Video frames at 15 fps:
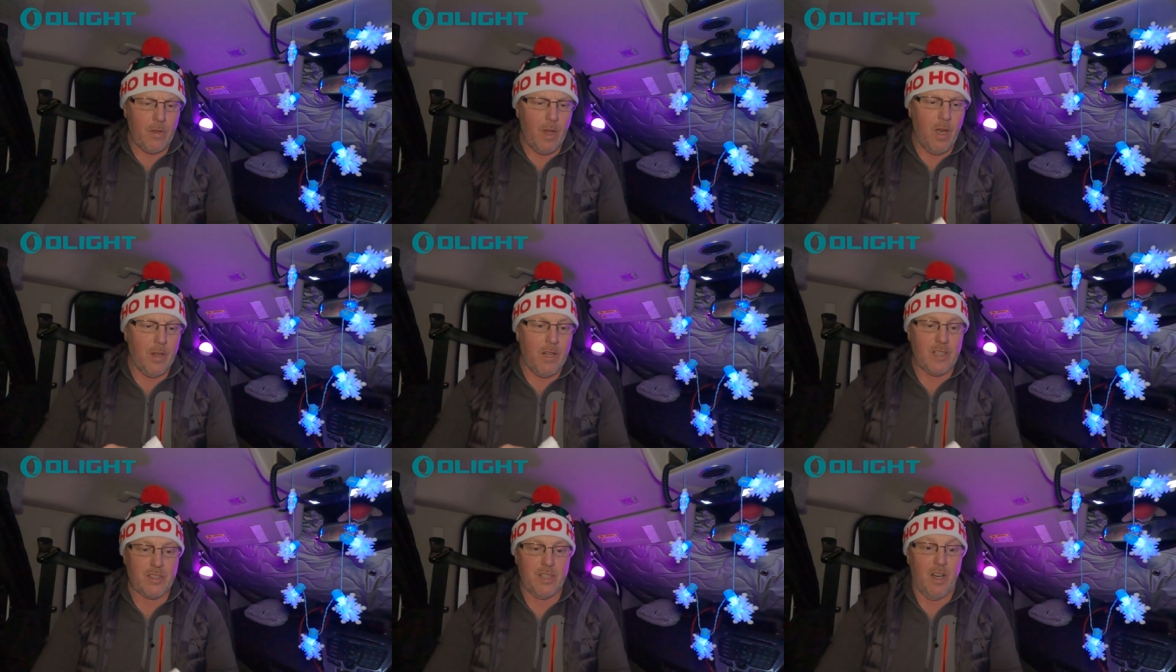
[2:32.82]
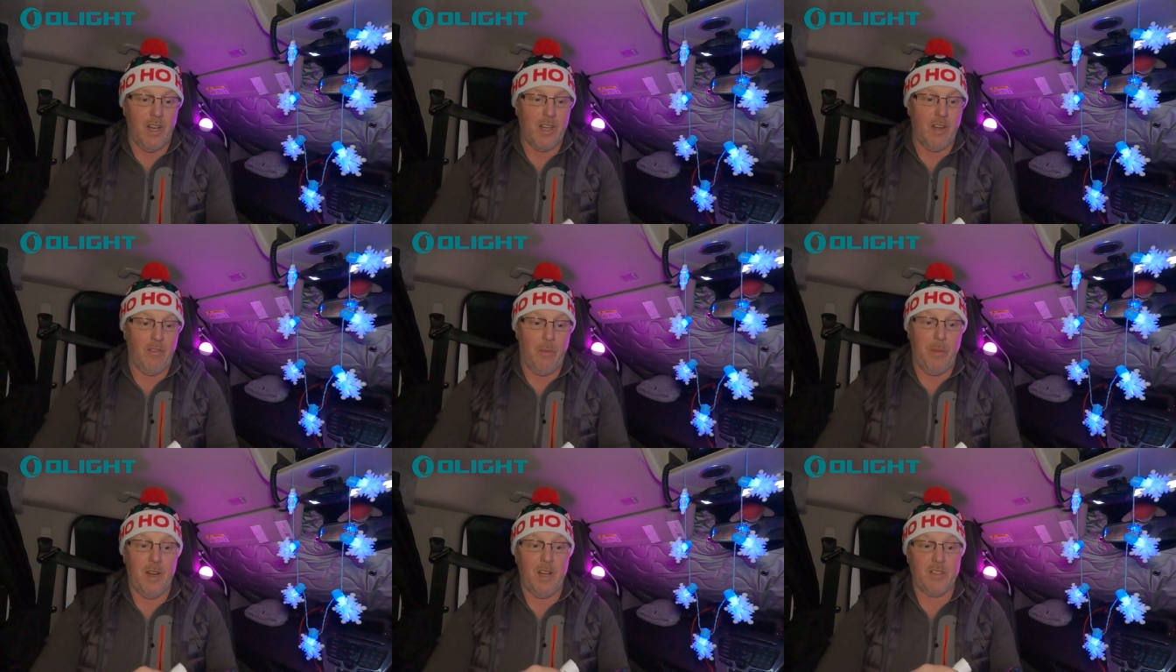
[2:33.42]
That's the idea
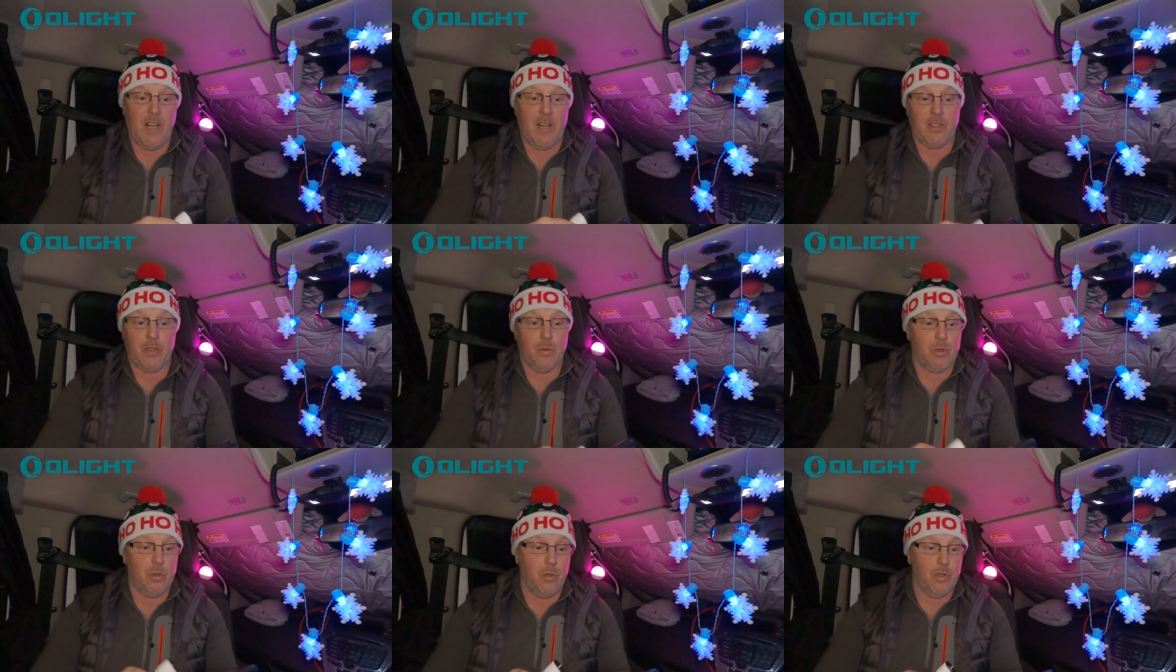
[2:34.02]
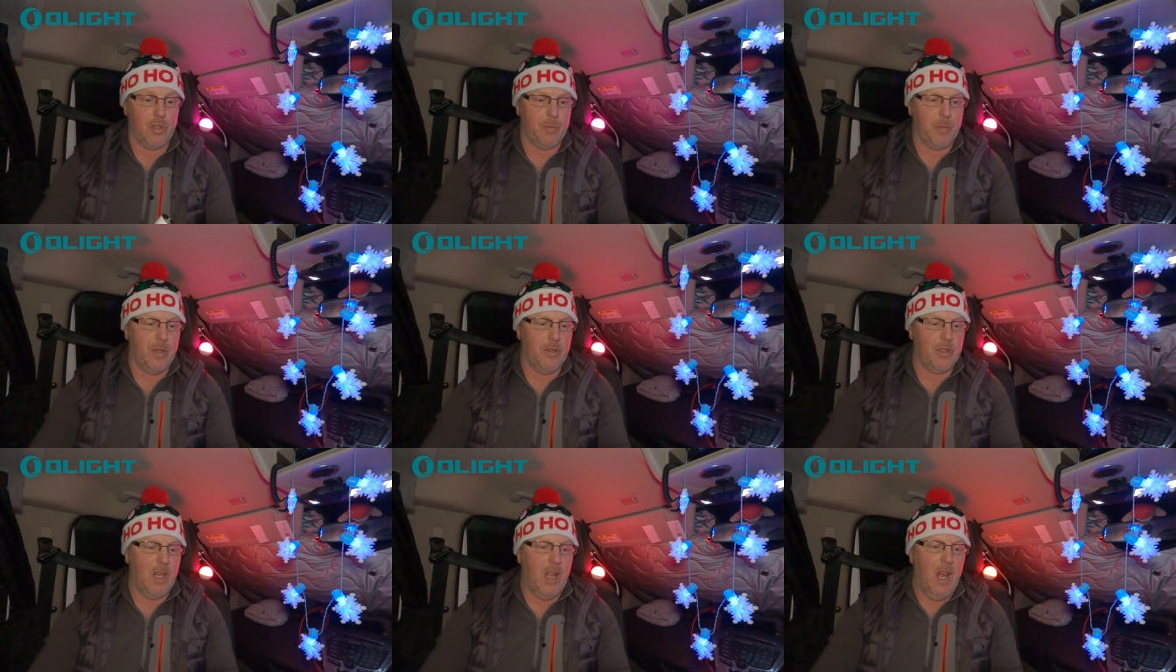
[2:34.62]
of it being a tactical torch, I
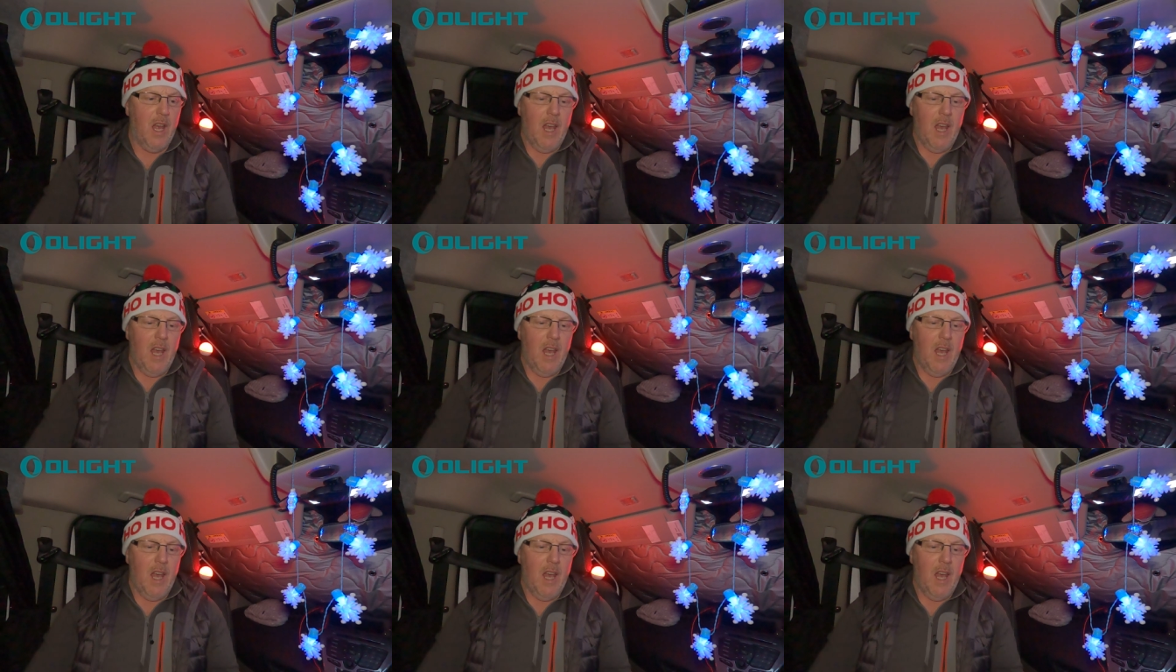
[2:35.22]
suppose.